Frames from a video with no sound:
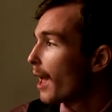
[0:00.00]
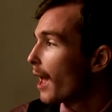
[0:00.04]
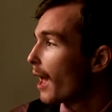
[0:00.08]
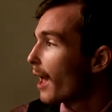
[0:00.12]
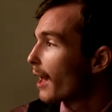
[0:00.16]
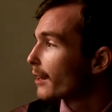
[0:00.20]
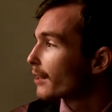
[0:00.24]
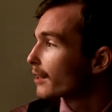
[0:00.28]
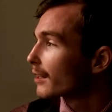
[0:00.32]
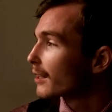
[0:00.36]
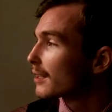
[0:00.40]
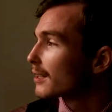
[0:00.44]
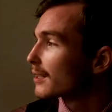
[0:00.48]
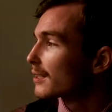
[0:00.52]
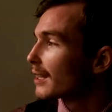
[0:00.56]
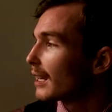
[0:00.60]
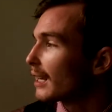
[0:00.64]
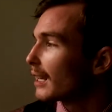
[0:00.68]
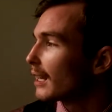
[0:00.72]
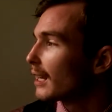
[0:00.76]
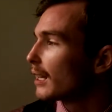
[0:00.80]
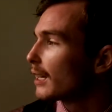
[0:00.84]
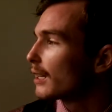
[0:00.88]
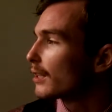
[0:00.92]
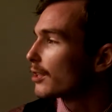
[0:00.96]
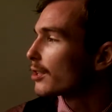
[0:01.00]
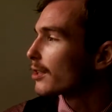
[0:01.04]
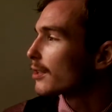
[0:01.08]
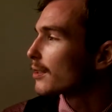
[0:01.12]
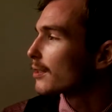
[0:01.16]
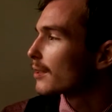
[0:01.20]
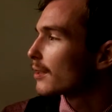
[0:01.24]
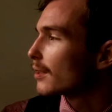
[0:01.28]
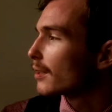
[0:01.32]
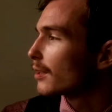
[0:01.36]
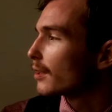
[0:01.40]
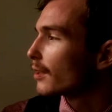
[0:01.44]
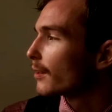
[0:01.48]
And you can see here
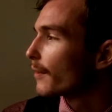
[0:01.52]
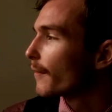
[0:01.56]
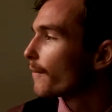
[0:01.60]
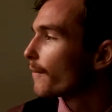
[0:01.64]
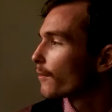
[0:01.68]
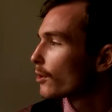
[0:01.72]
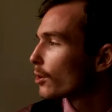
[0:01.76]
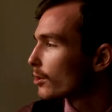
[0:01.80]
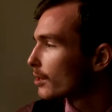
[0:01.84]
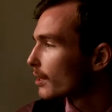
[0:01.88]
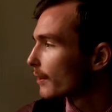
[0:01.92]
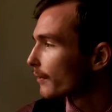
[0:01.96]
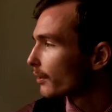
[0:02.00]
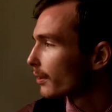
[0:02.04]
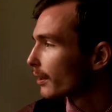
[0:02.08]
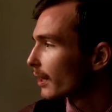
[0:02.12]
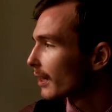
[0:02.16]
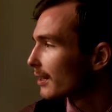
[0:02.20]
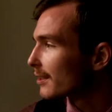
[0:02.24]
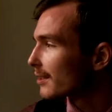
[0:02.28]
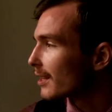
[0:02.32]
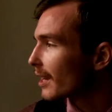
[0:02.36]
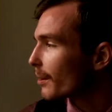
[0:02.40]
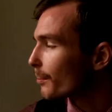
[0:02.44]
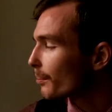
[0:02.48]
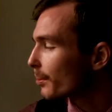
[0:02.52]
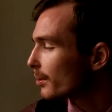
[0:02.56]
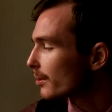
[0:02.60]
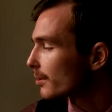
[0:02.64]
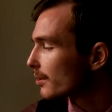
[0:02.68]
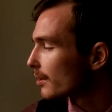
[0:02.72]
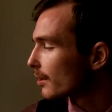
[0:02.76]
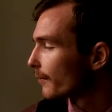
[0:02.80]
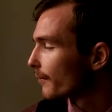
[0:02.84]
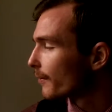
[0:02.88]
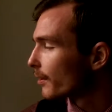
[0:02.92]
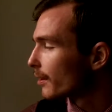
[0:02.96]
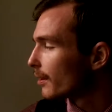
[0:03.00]
just a few different examples
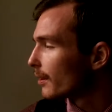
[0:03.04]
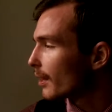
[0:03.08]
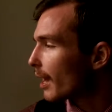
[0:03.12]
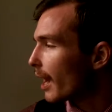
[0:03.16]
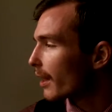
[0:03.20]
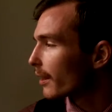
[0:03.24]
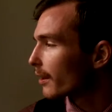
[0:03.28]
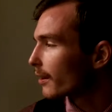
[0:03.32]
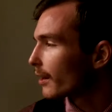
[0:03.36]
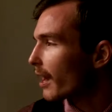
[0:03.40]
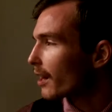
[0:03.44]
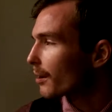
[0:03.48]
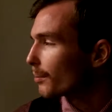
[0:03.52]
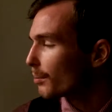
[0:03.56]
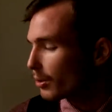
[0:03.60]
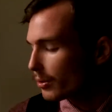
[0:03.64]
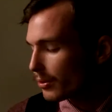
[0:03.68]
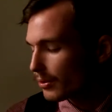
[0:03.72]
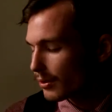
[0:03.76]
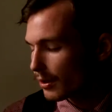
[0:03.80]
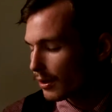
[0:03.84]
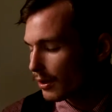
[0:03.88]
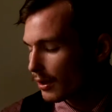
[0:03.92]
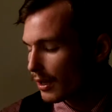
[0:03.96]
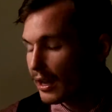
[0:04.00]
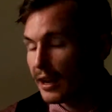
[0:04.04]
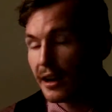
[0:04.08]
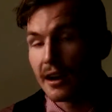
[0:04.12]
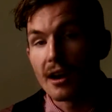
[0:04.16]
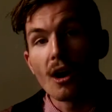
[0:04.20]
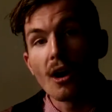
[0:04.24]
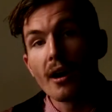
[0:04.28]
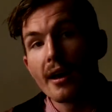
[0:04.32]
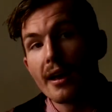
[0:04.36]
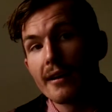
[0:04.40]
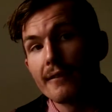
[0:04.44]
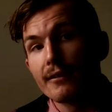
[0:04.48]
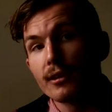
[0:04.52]
of other animals and their
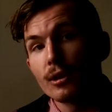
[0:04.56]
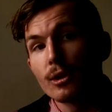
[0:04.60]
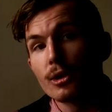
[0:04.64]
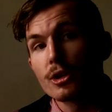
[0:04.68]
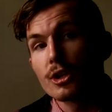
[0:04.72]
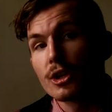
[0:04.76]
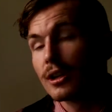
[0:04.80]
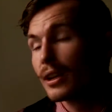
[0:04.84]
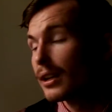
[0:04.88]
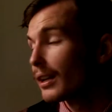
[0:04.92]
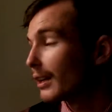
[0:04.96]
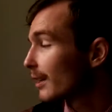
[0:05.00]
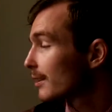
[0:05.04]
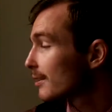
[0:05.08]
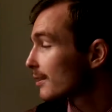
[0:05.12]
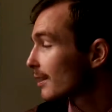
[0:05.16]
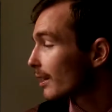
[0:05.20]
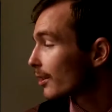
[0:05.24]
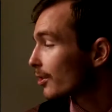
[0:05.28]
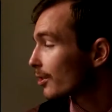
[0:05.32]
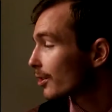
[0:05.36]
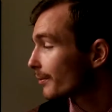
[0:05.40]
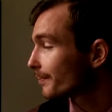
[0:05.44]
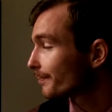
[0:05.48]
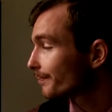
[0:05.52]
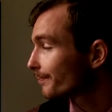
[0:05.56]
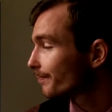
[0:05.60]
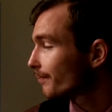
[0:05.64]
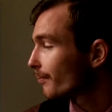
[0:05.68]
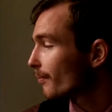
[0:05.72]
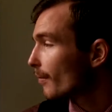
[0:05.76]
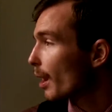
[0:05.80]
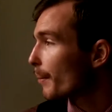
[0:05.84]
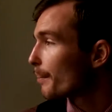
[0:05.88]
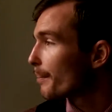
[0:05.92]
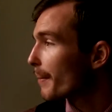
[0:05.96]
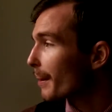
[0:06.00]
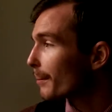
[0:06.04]
evolution and extinction,
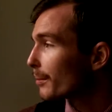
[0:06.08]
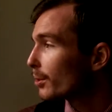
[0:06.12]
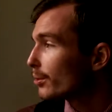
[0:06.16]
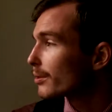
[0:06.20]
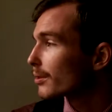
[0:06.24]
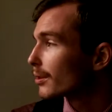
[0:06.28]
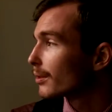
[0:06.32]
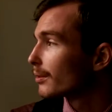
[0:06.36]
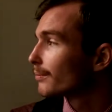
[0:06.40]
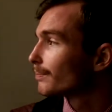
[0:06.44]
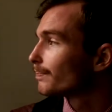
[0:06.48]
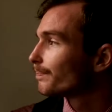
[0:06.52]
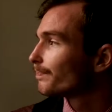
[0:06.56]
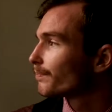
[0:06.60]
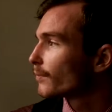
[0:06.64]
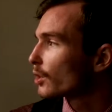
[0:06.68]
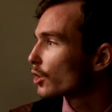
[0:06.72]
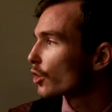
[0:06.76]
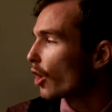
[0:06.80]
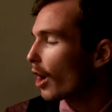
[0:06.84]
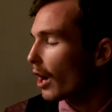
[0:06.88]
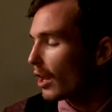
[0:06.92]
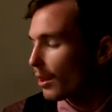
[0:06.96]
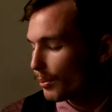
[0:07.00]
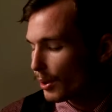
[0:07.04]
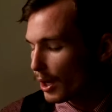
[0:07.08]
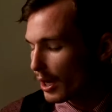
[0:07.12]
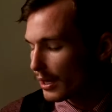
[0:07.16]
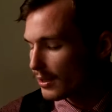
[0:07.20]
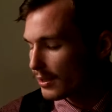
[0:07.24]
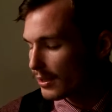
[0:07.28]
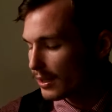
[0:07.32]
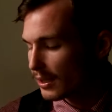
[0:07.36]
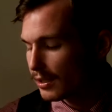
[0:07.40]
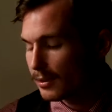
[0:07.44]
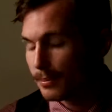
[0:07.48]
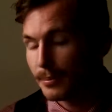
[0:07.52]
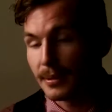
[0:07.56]
mammals and trilobites
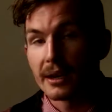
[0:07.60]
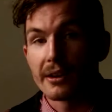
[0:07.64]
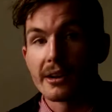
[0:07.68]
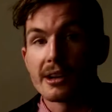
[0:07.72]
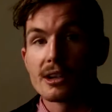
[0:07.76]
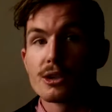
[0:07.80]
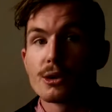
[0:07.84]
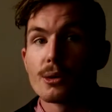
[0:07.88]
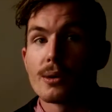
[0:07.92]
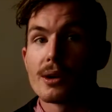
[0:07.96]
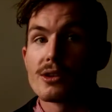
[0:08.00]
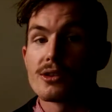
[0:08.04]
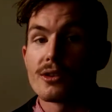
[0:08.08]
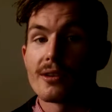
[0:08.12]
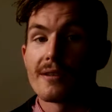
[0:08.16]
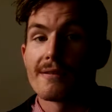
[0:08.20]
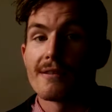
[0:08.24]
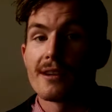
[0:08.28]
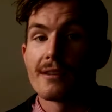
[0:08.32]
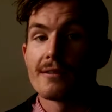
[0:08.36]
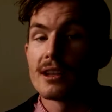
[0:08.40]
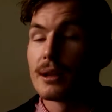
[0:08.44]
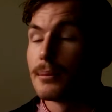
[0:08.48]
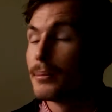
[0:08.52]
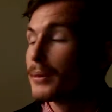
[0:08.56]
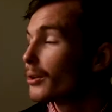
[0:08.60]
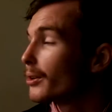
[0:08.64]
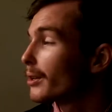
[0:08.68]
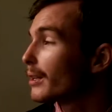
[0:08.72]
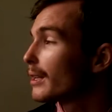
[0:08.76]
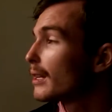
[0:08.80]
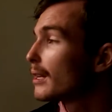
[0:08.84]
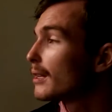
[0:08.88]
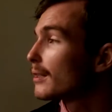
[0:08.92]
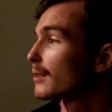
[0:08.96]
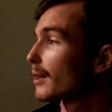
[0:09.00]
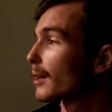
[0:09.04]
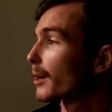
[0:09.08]
disappearing 250 million
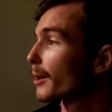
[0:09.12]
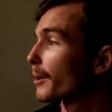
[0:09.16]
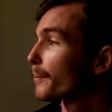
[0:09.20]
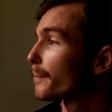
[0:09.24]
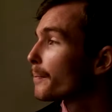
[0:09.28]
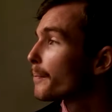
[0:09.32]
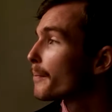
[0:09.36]
years ago.